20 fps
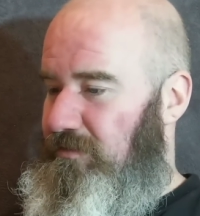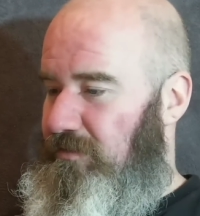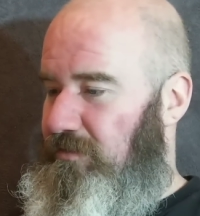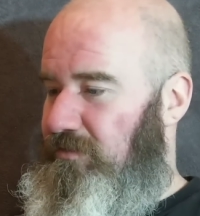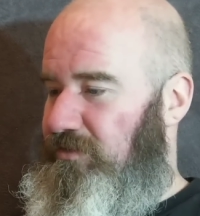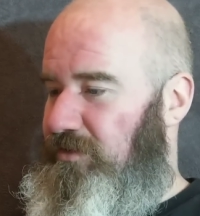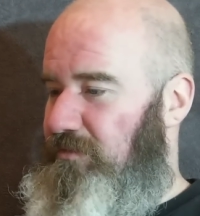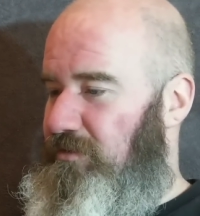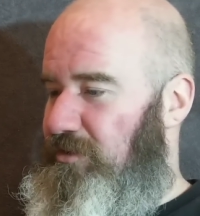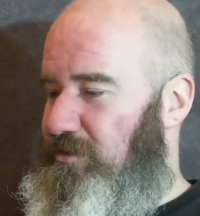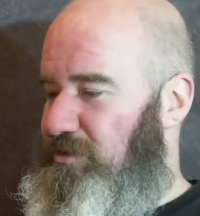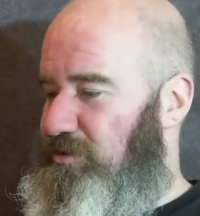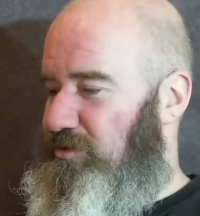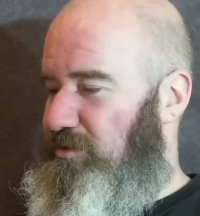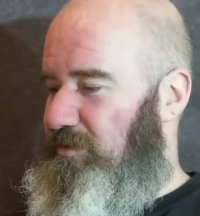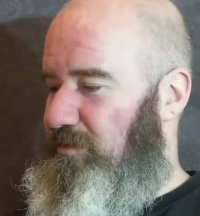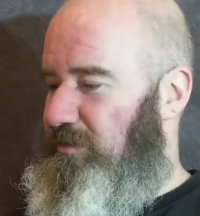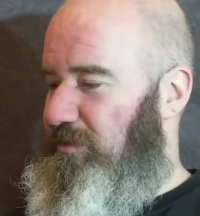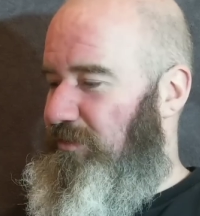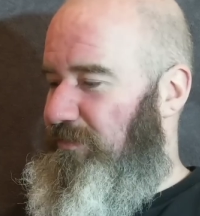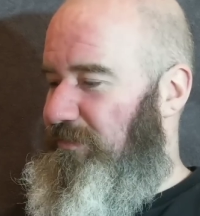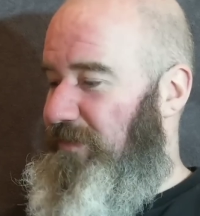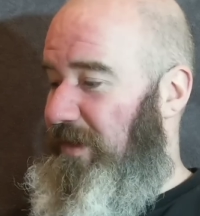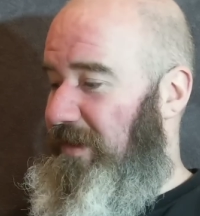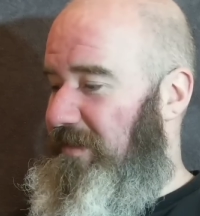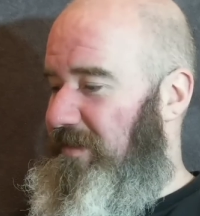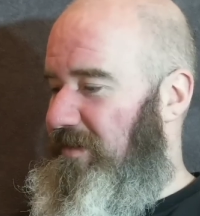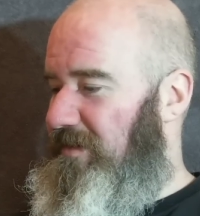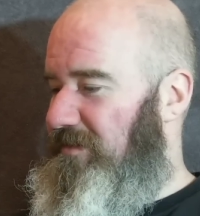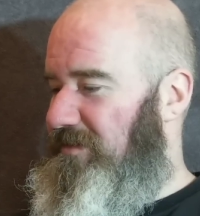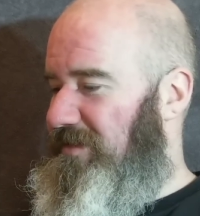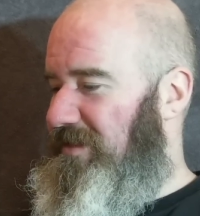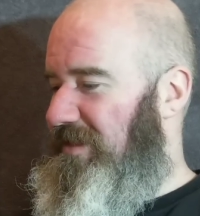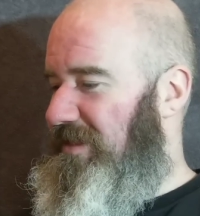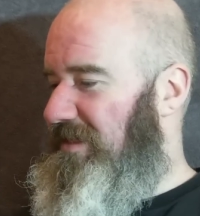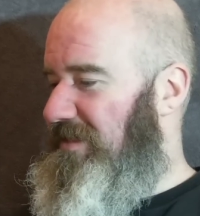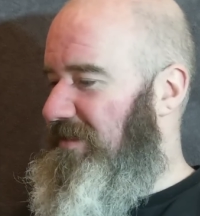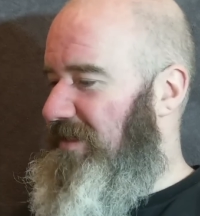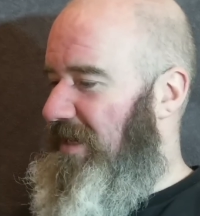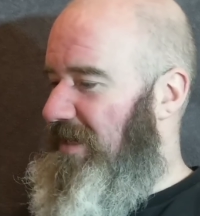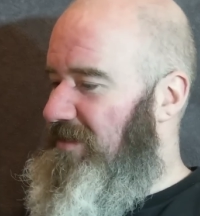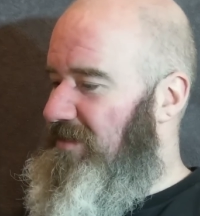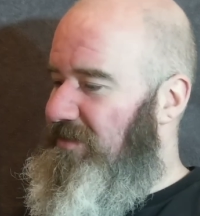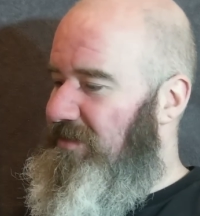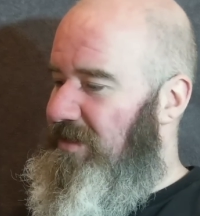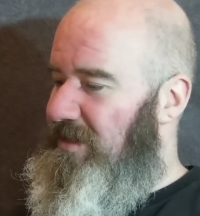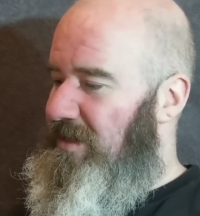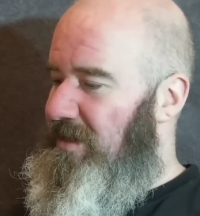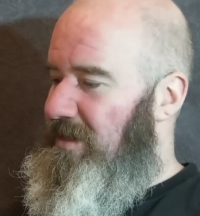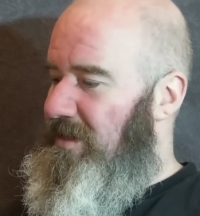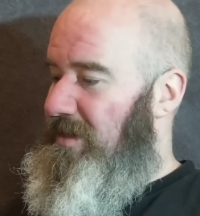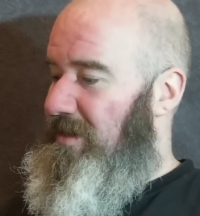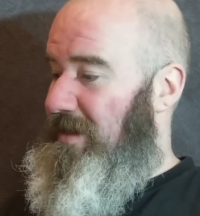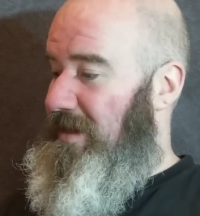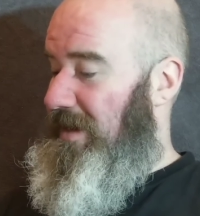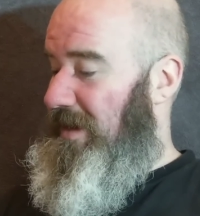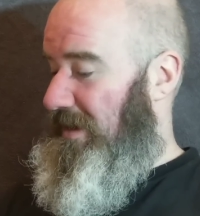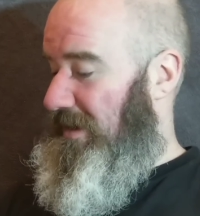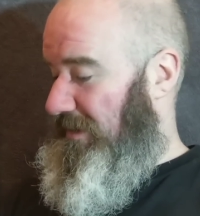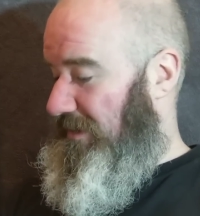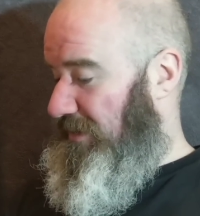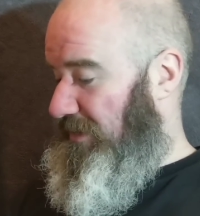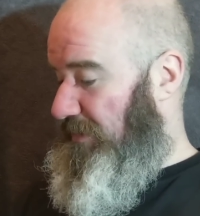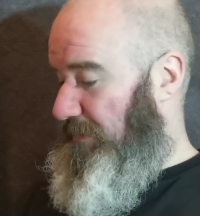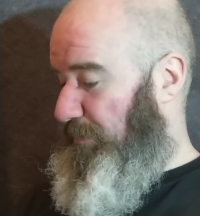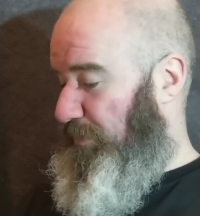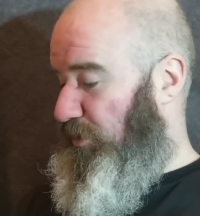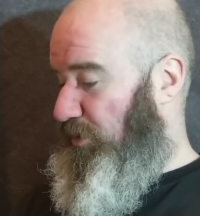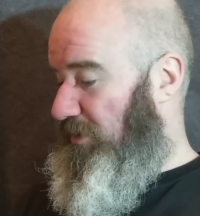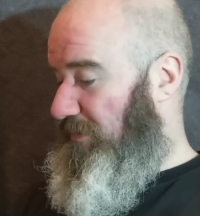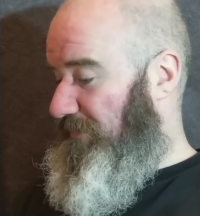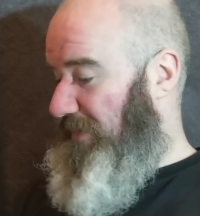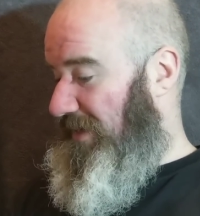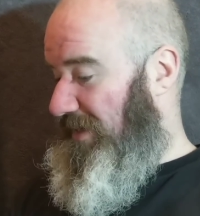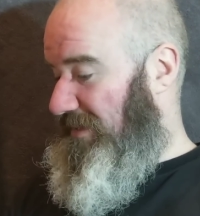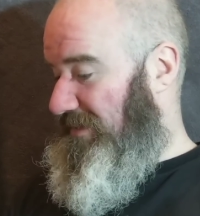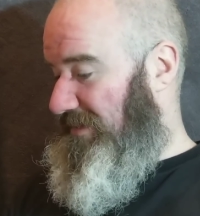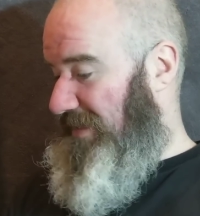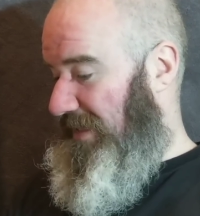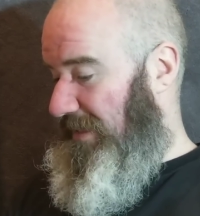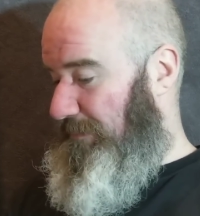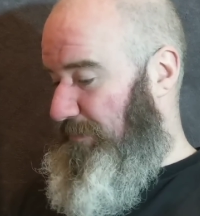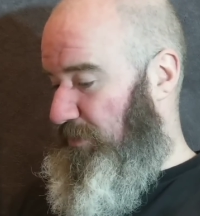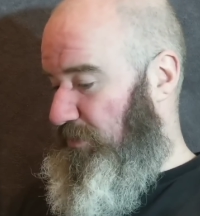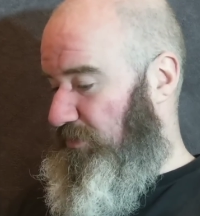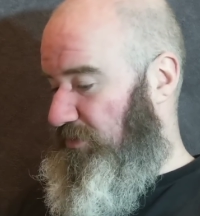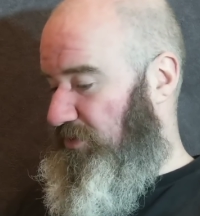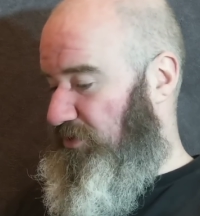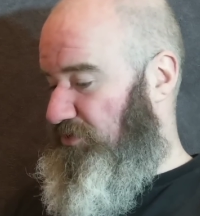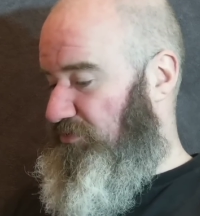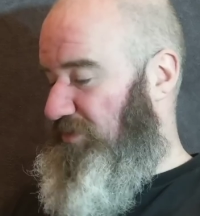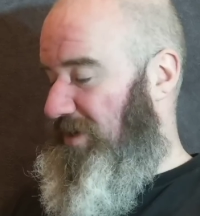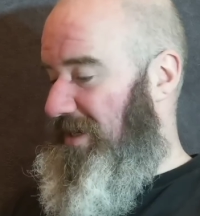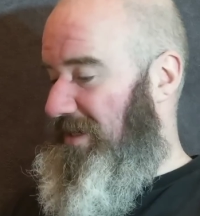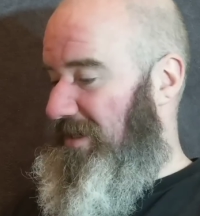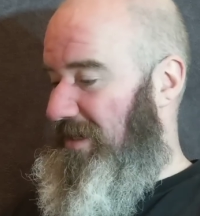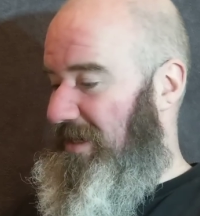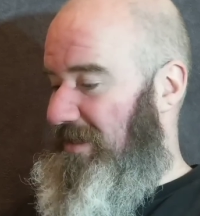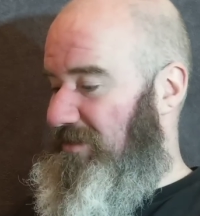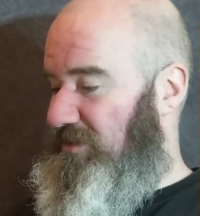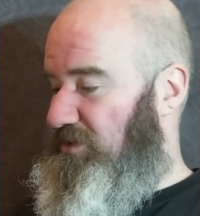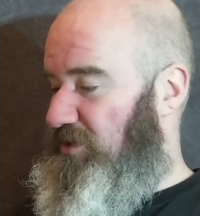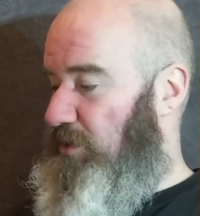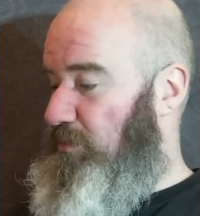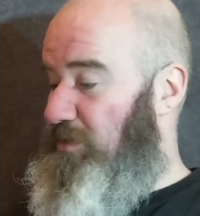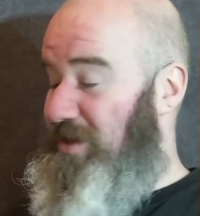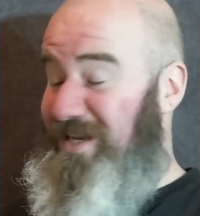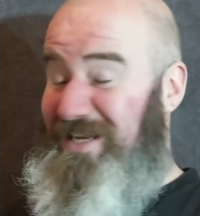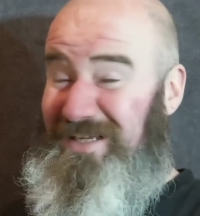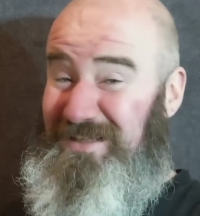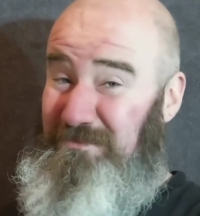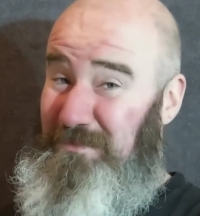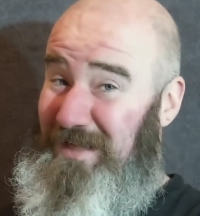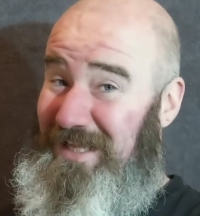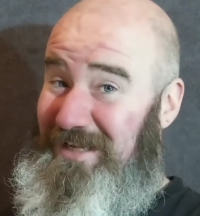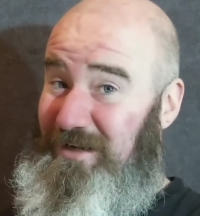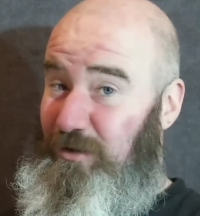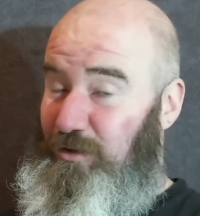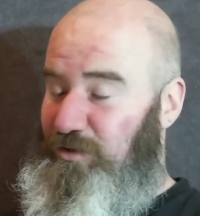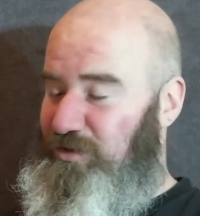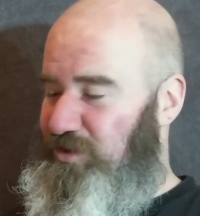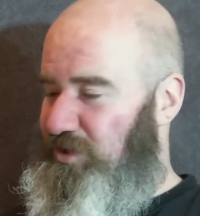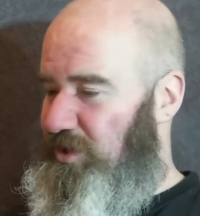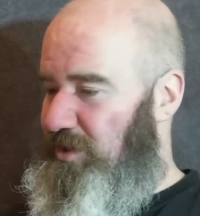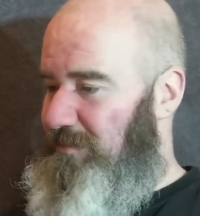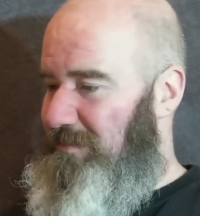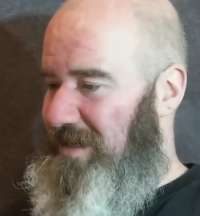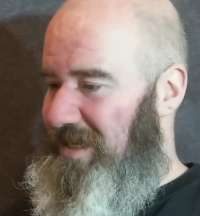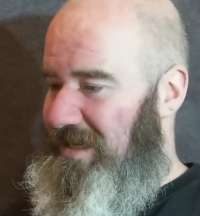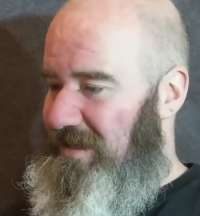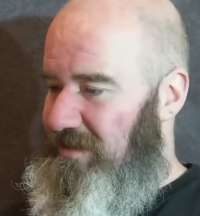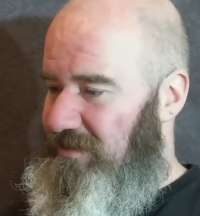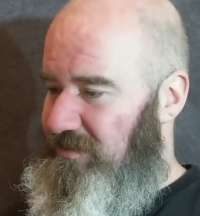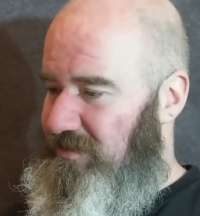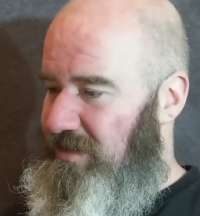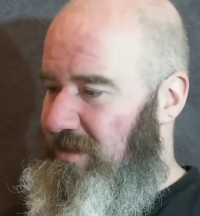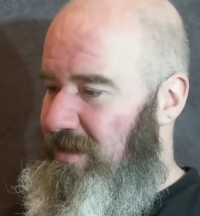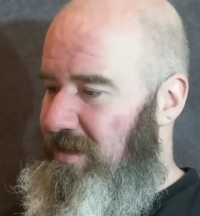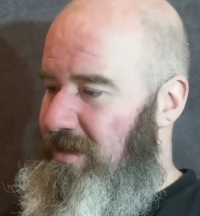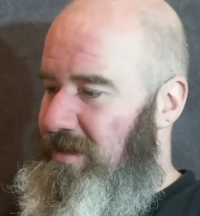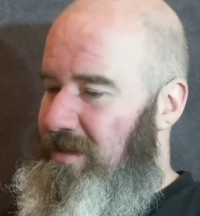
also as Lord Feltheus in this case, can deploy via teleporter strike, and so can his Blight Lord Terminators.